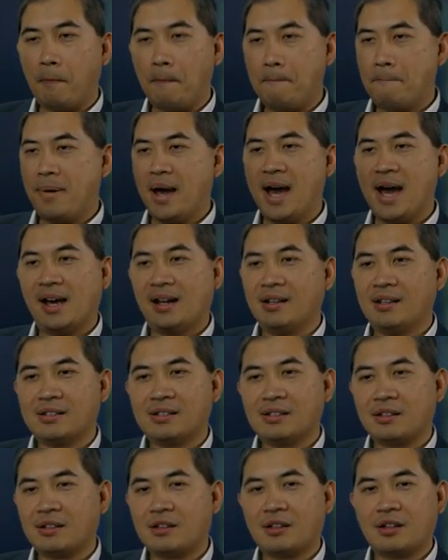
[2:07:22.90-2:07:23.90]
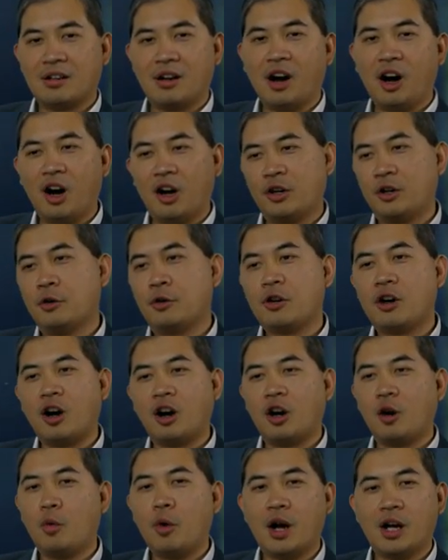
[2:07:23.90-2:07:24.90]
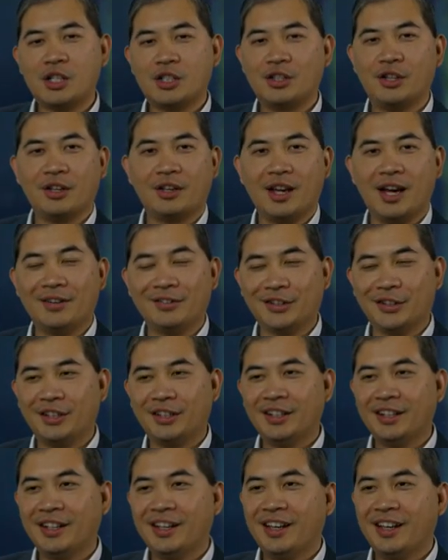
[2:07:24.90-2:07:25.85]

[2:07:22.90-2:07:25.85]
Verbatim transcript: baddest auto car wash thing ever